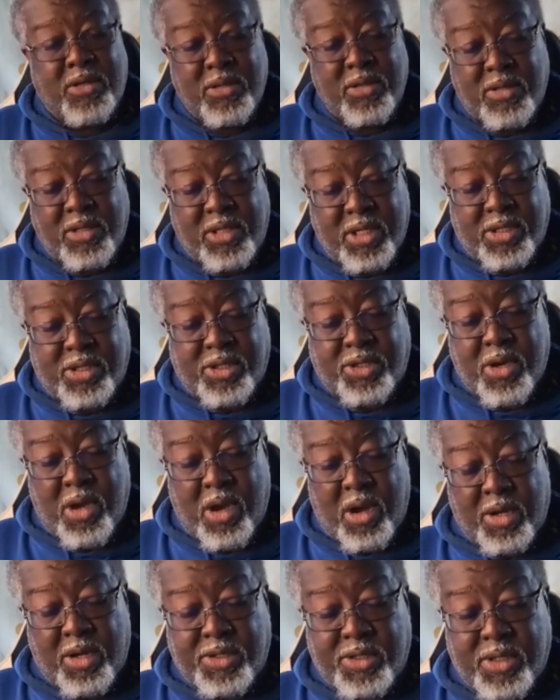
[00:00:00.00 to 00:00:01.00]
or to
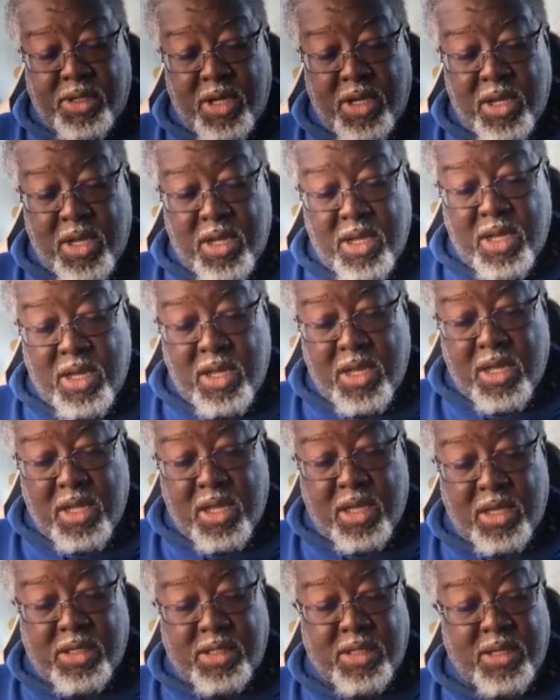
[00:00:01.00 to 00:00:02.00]
discharge,
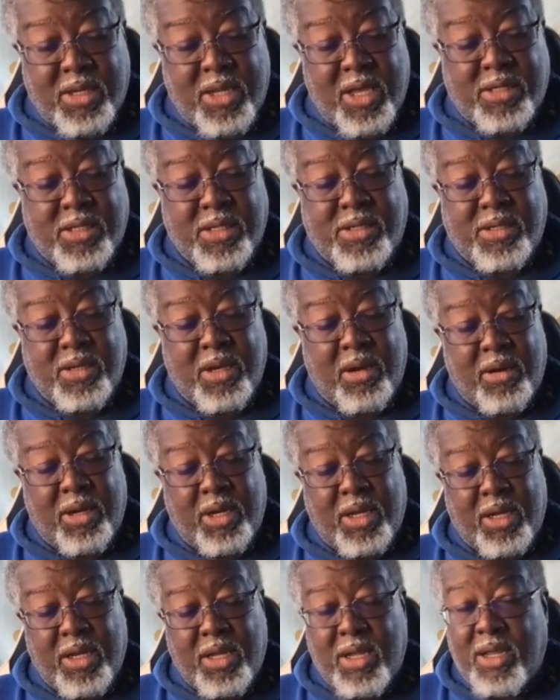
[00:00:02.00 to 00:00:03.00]
it is
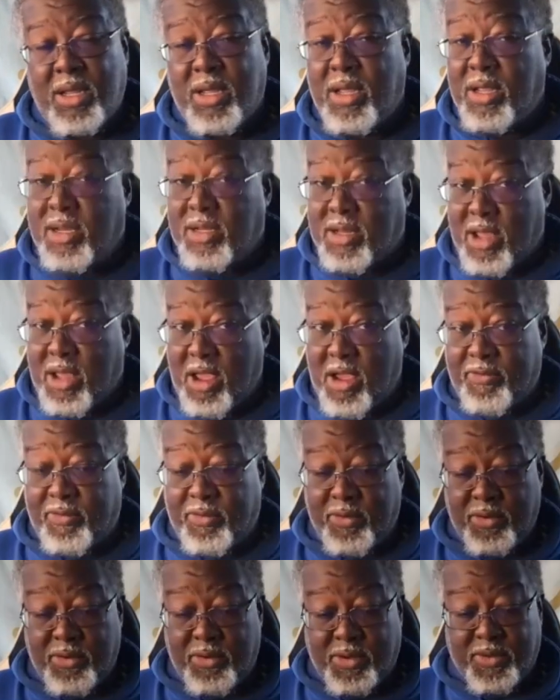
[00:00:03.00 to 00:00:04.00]
necessary to have
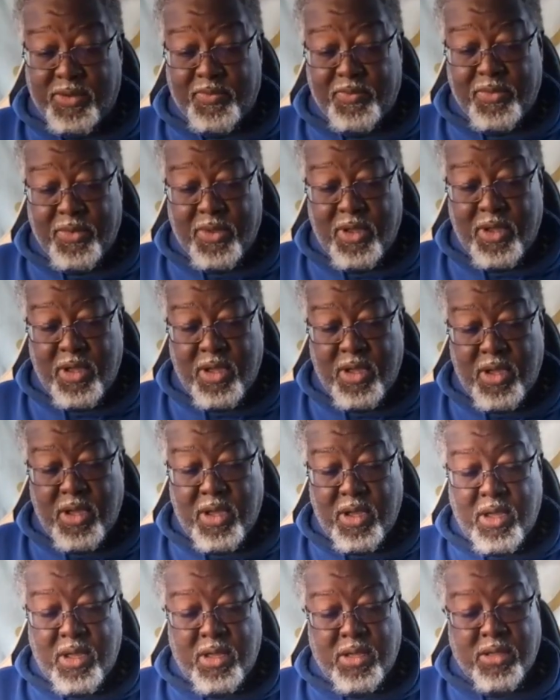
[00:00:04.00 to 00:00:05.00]
root.
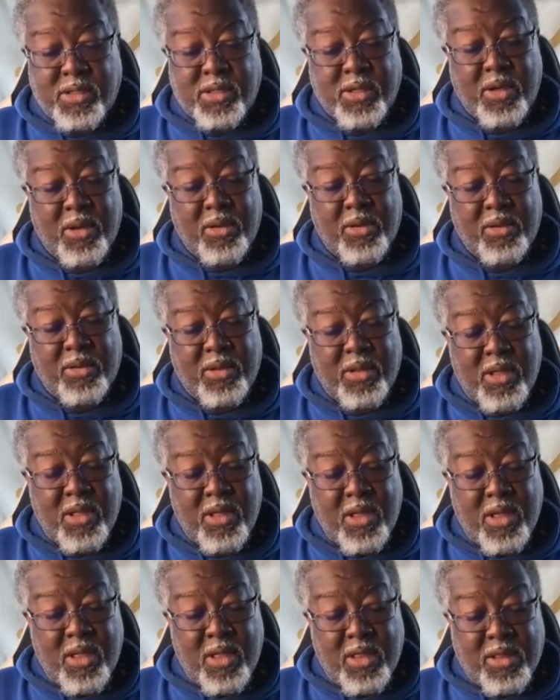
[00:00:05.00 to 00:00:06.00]
So
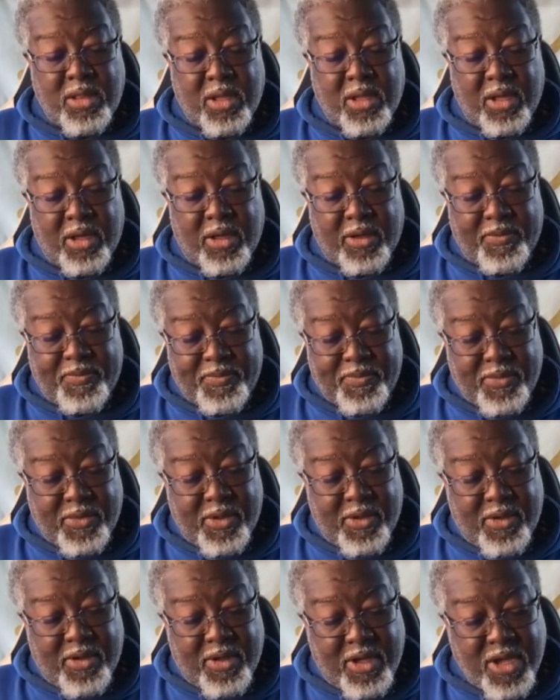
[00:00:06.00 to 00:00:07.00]
the
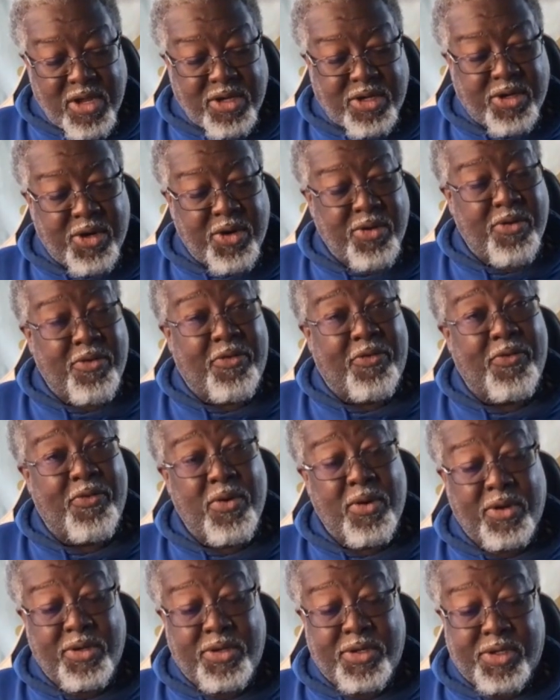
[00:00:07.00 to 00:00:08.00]
internal
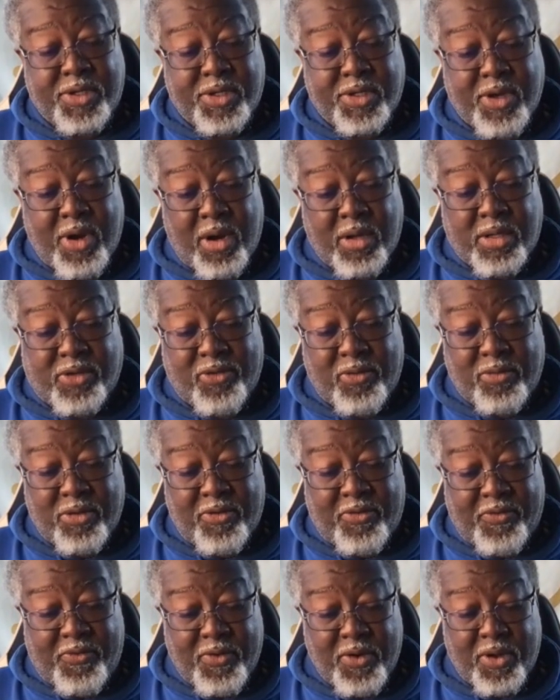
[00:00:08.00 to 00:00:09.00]
force starts from
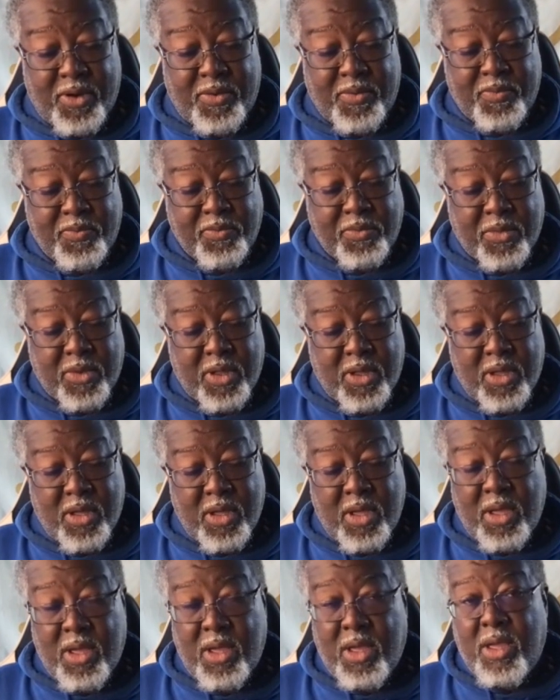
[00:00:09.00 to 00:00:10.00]
the foot,
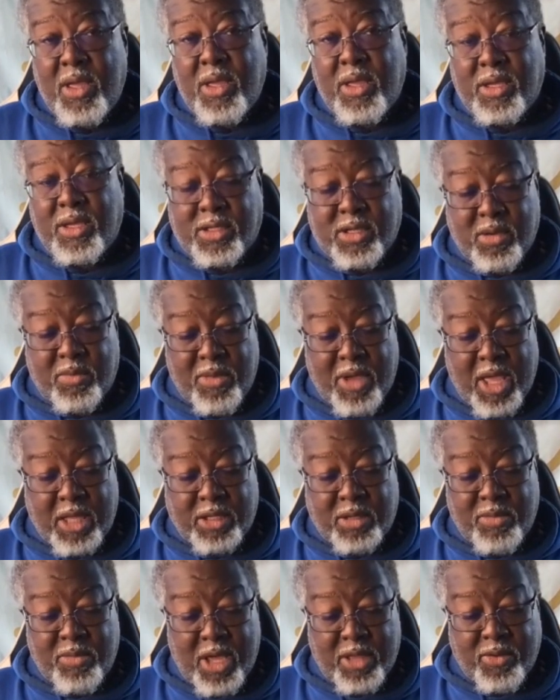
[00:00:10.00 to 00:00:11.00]
is
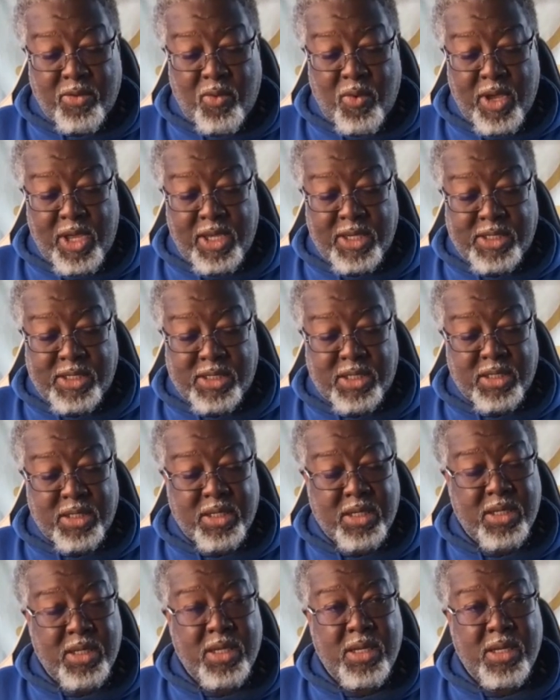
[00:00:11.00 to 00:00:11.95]
commanded by the waist,